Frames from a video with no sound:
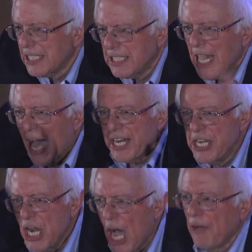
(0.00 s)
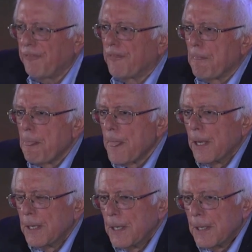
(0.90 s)
it is not enough
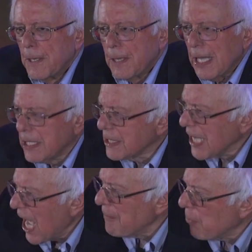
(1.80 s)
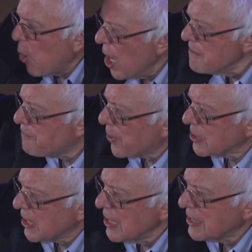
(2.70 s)
that the top
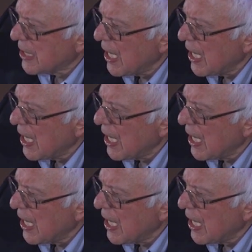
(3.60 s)
1%